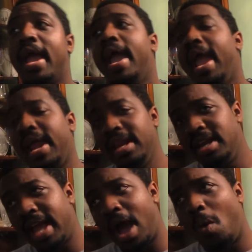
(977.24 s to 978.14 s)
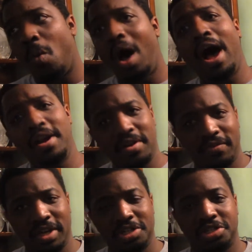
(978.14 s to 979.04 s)
And then you got
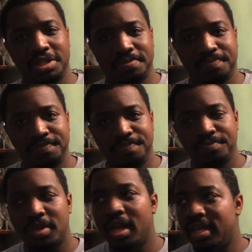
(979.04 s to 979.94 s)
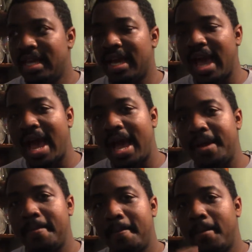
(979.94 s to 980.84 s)
WandaVision, you
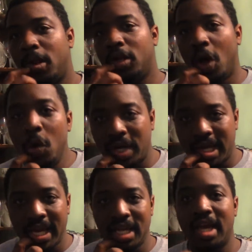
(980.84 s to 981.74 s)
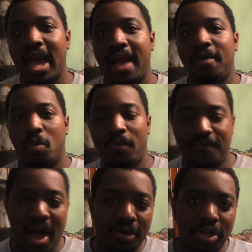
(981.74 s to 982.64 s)
got Loki, you got
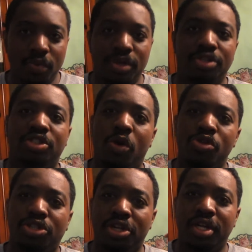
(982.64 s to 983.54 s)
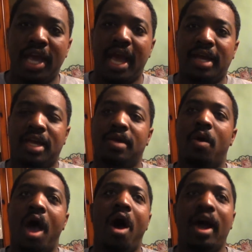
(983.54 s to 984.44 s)
Falcon and the Winter Soldier, you got
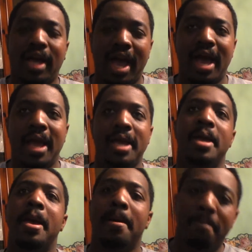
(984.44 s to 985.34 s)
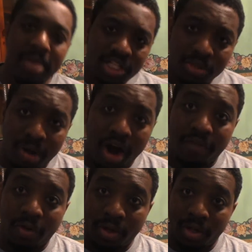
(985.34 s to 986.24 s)
Hawkeye, Ms.
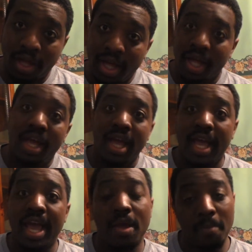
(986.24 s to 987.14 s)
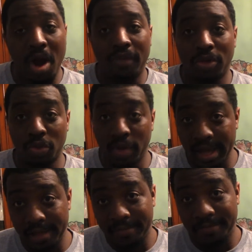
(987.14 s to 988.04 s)
Marvel, and Marvel's What
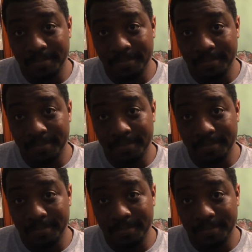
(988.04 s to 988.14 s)
If.